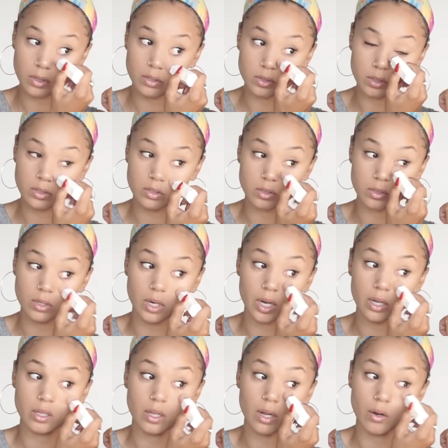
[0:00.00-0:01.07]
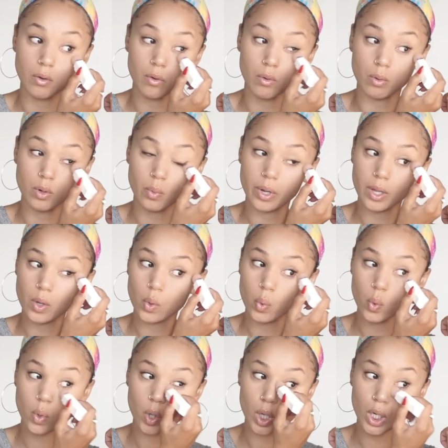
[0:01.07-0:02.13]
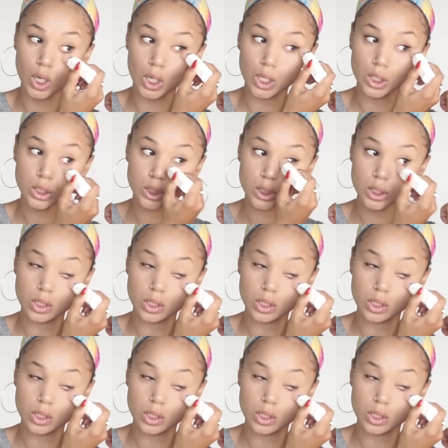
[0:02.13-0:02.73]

And just drag that all the way across.